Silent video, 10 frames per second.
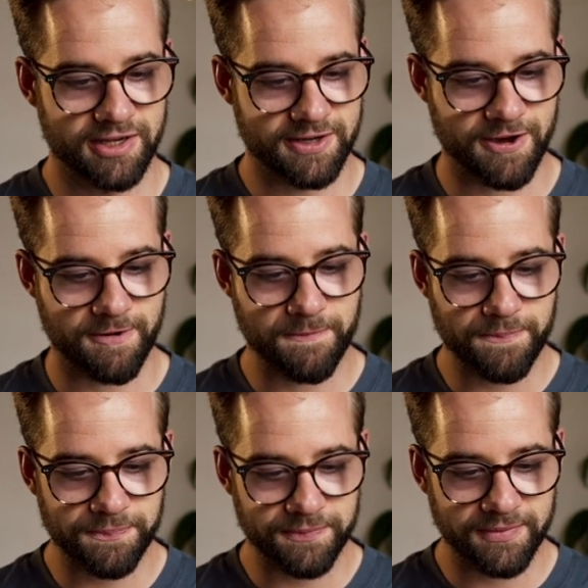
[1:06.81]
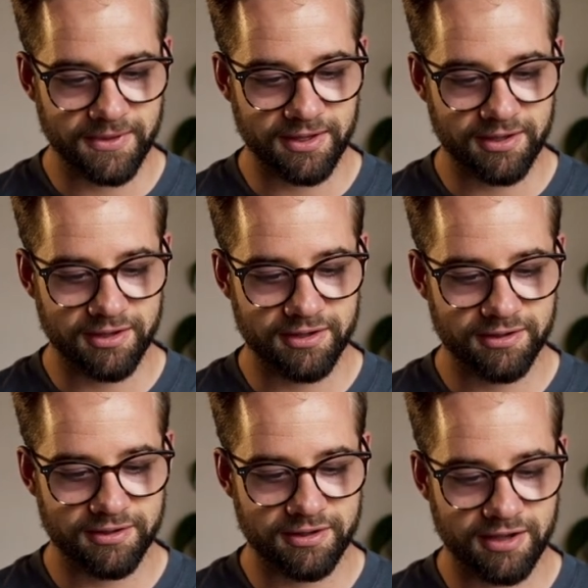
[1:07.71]
Now,
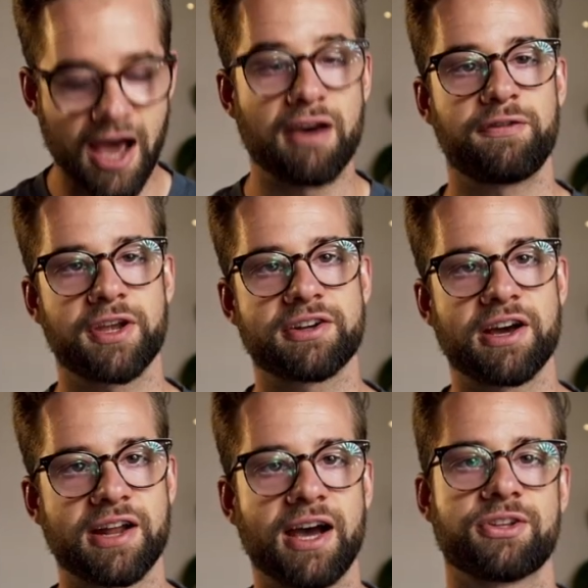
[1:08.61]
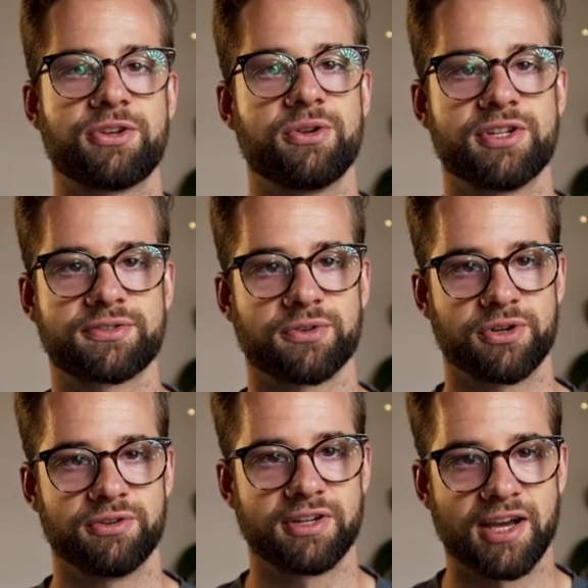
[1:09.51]
I figured out how to do this for
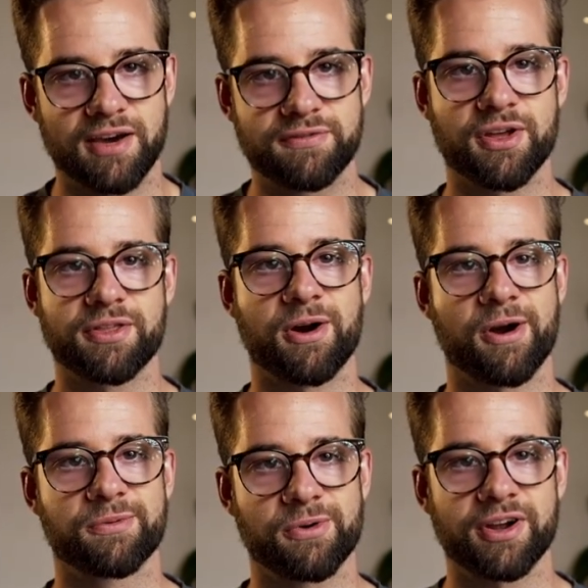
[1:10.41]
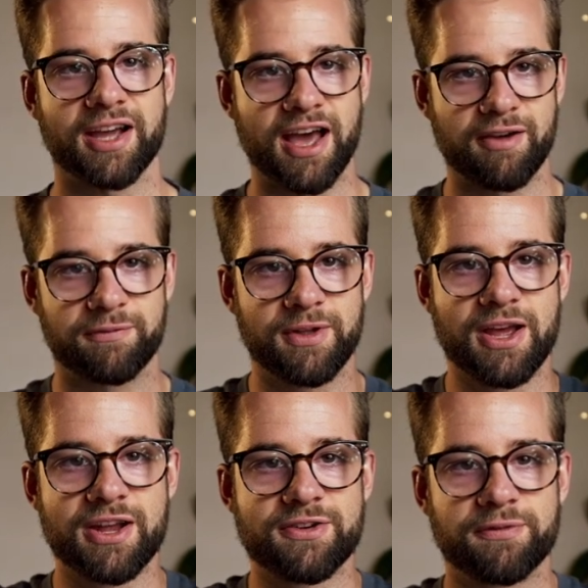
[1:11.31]
you. I've done the hard work. I've
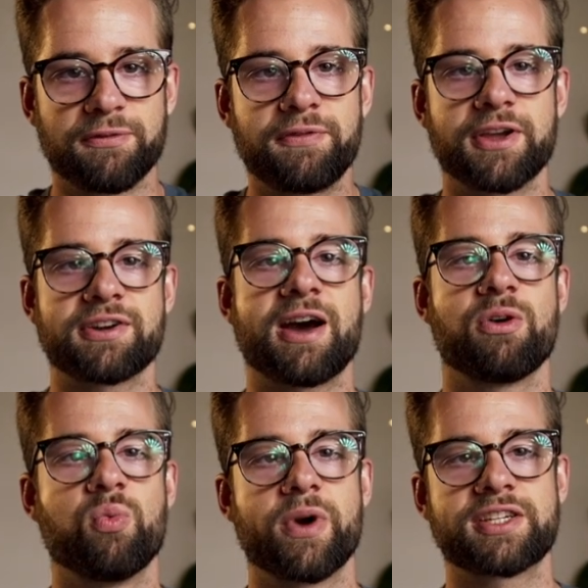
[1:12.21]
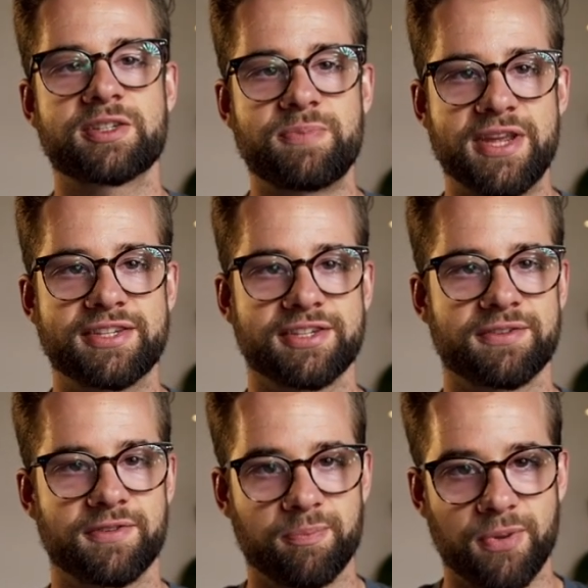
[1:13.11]
figured out which pieces
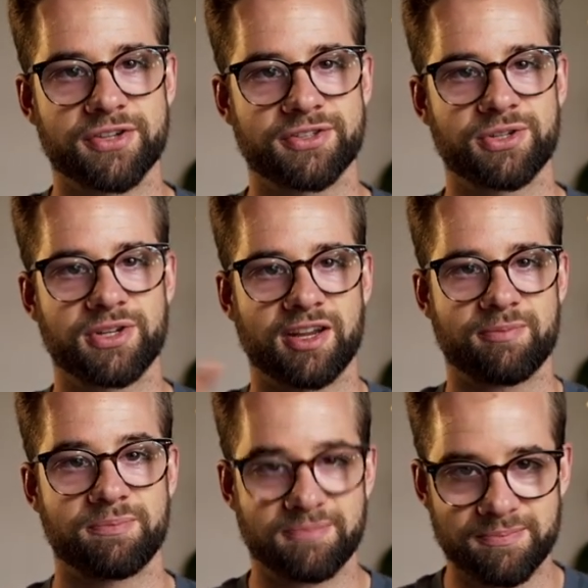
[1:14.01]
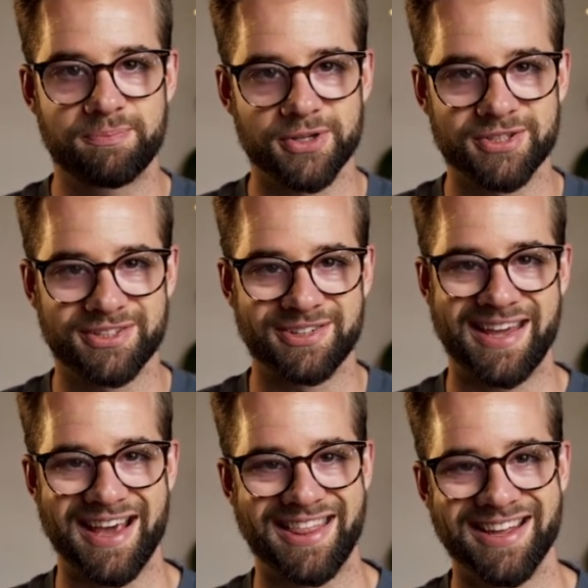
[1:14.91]
of the puzzle you can puzzle
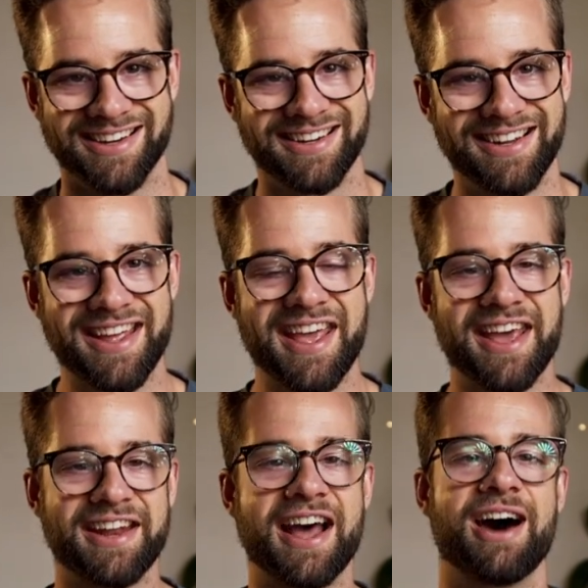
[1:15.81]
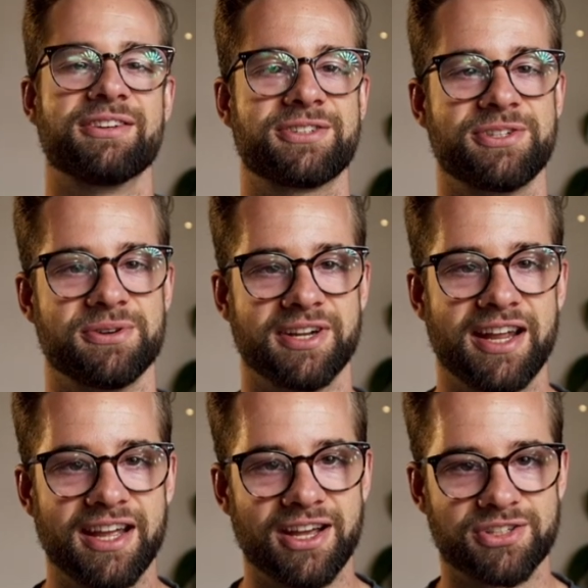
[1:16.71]
together and how to do it.
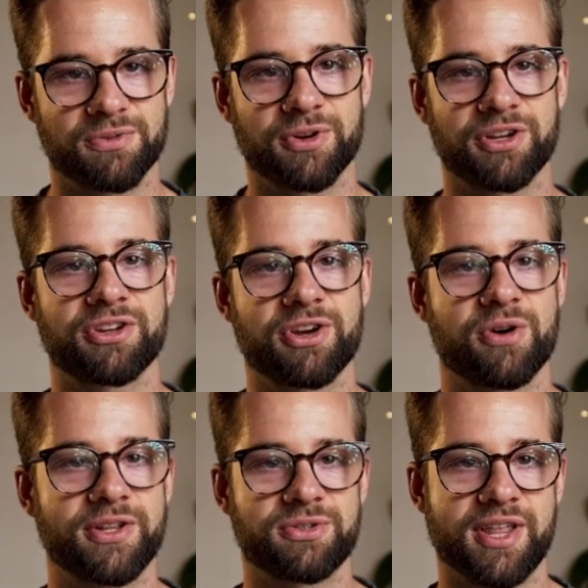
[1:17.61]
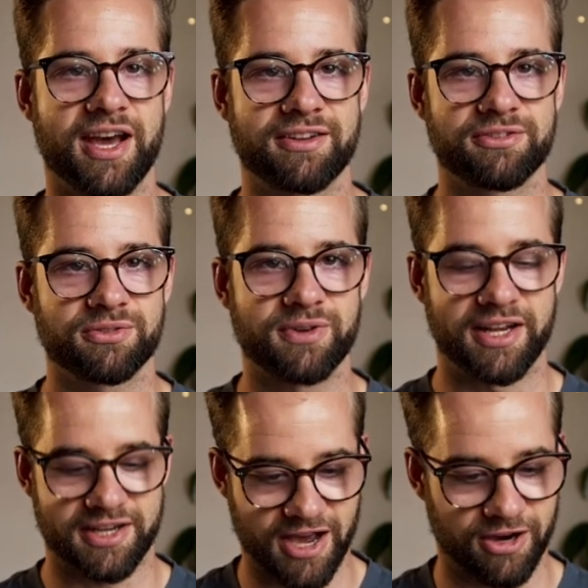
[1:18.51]
And so we're gonna go into that
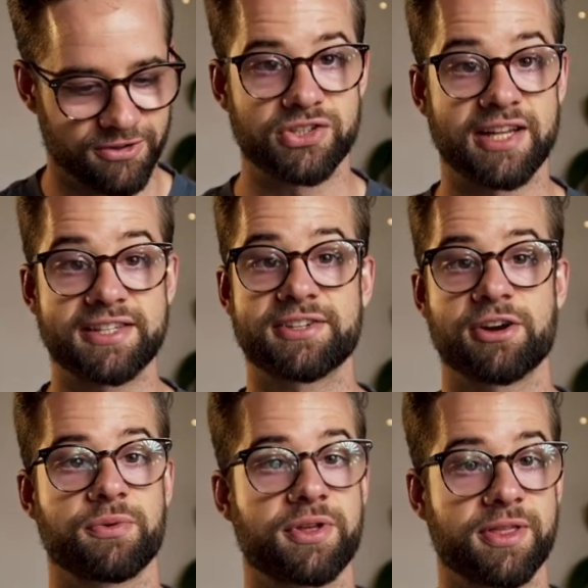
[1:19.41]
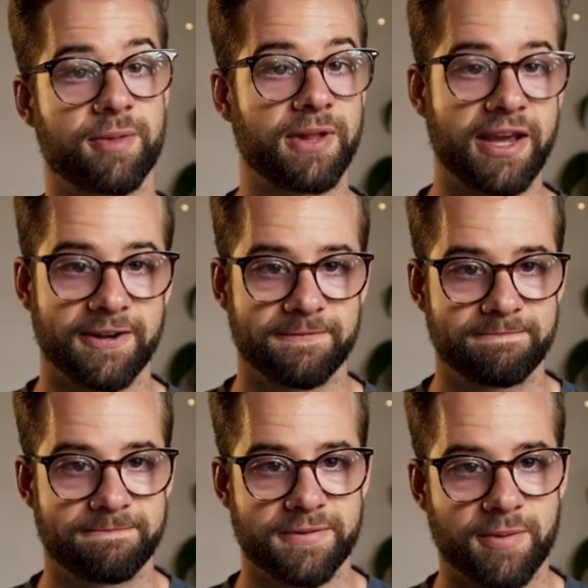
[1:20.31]
right now. So let's start with the plan.
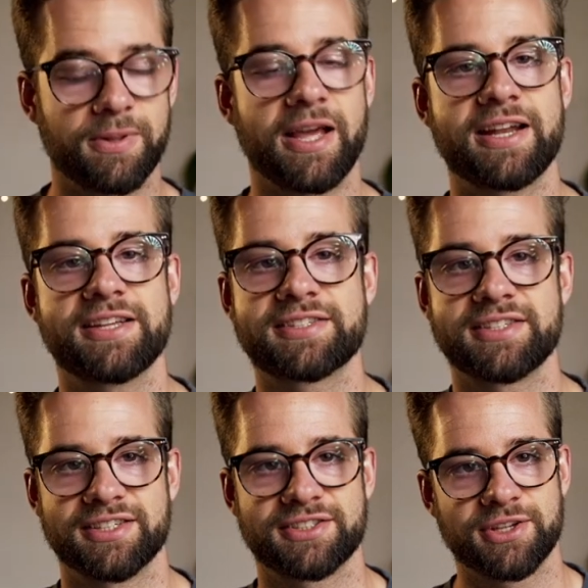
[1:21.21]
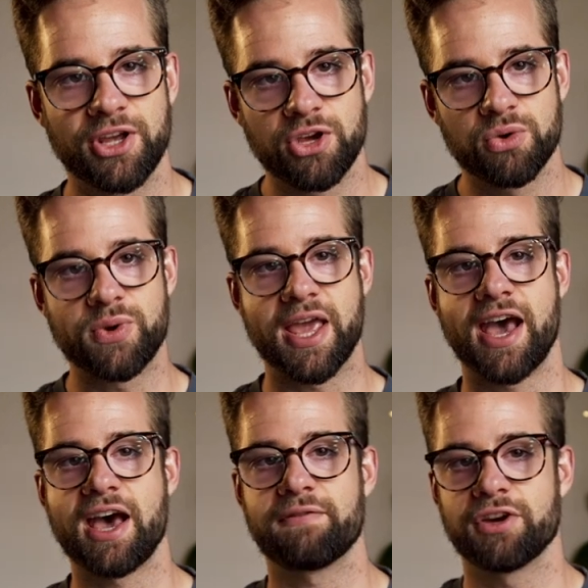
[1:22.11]
The plan is this. We
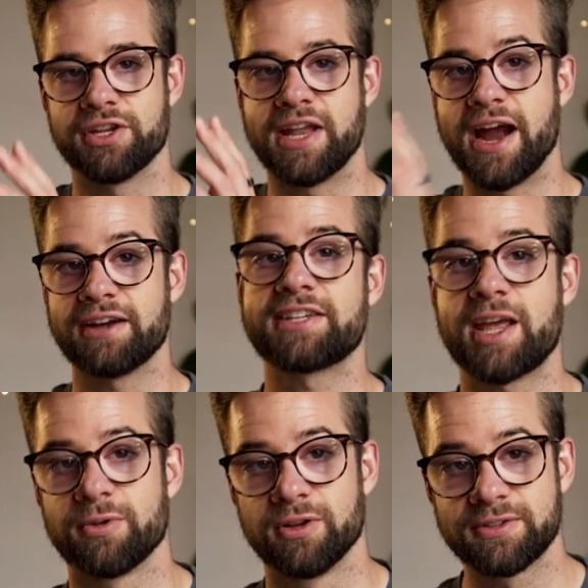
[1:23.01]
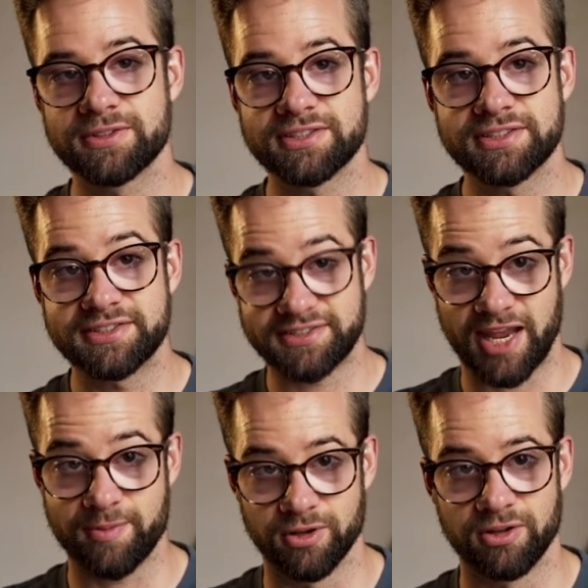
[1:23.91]
have an Airtable
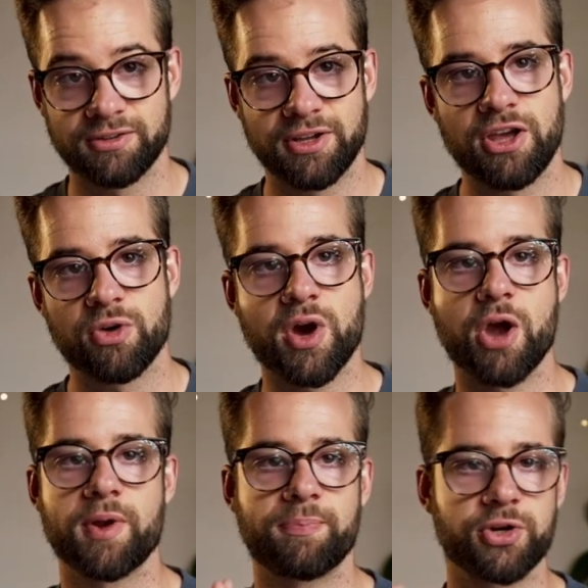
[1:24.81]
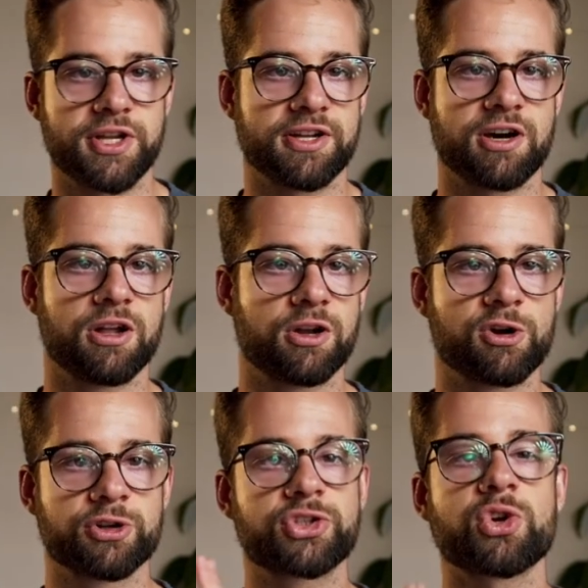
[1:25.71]
table where we put in all
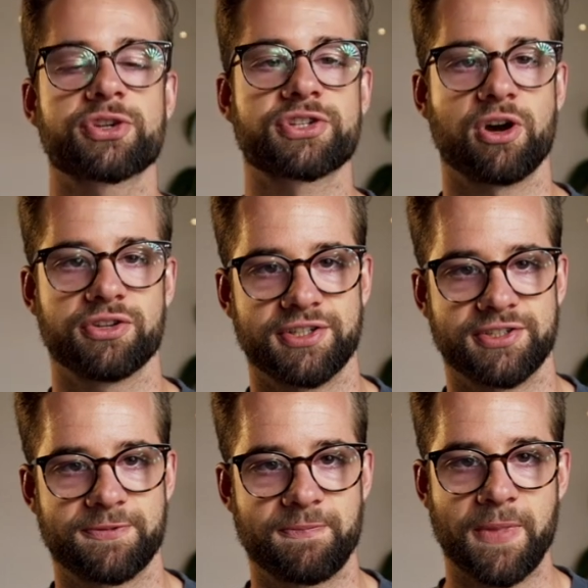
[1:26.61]
our source content.